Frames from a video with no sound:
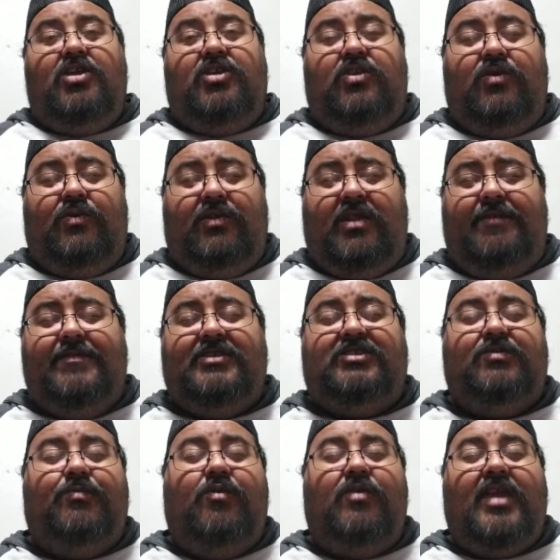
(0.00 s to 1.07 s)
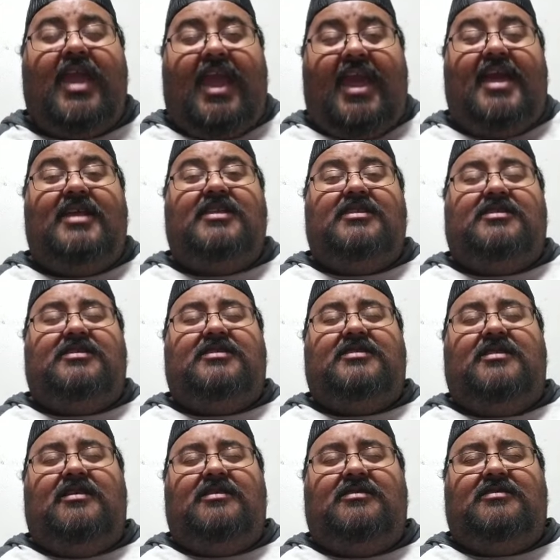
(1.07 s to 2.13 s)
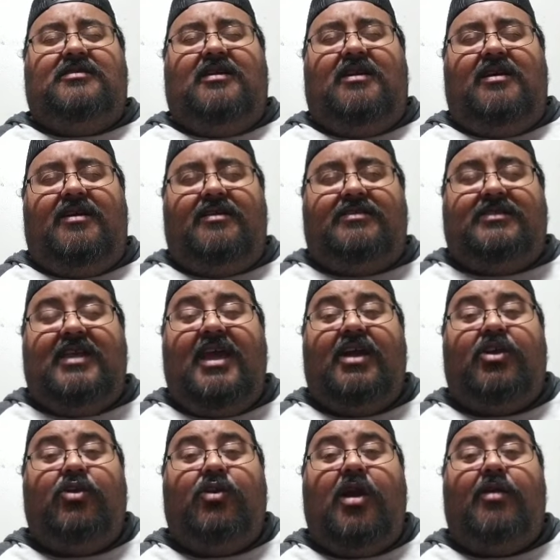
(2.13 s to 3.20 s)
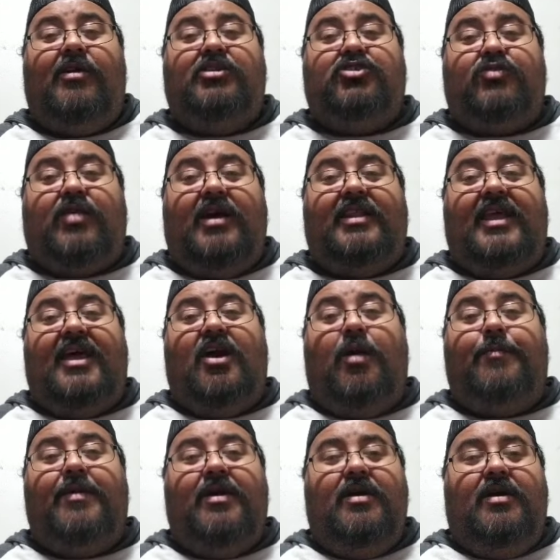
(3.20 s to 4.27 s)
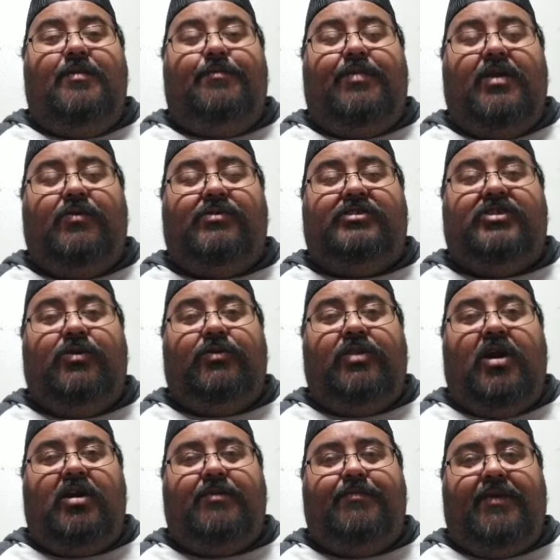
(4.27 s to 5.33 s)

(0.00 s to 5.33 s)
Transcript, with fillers: Yuna Mizumori and uh, Sayaka Kara tried to help, but it was no luck.